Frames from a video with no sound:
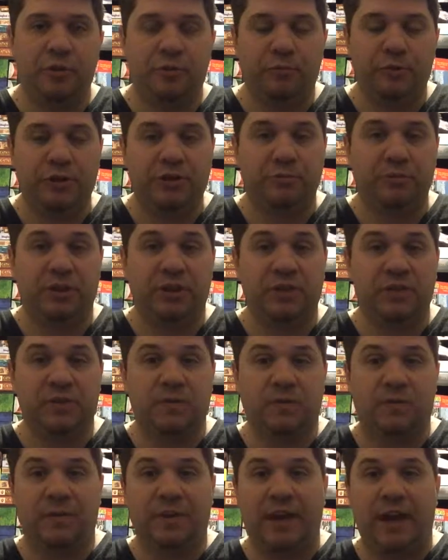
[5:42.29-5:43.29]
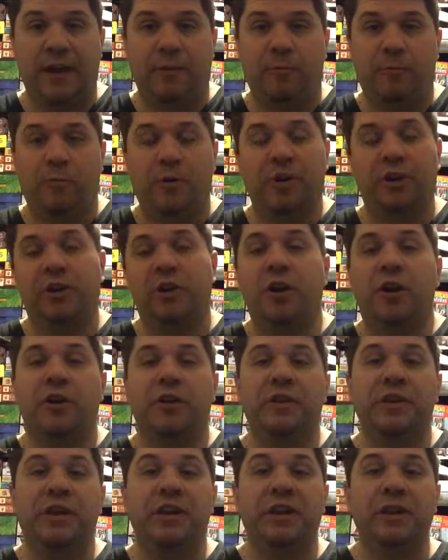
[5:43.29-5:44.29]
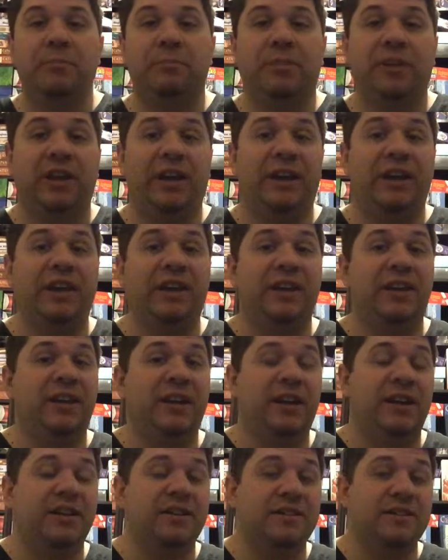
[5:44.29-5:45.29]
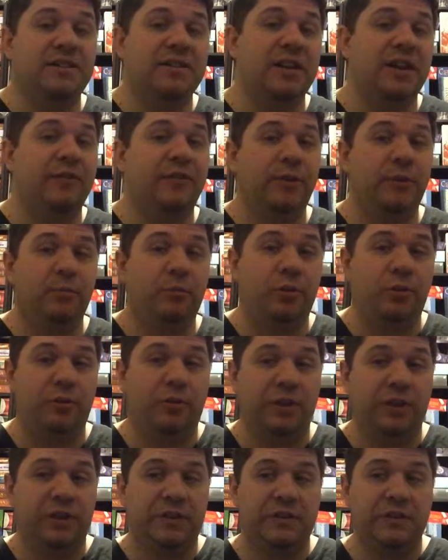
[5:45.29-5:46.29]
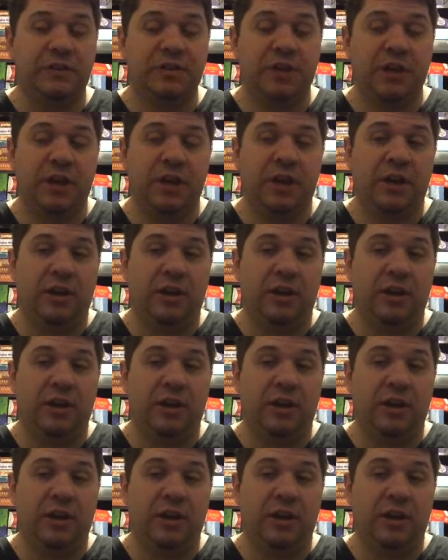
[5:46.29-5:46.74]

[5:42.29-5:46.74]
which means for that one card that he played, he gained 7 points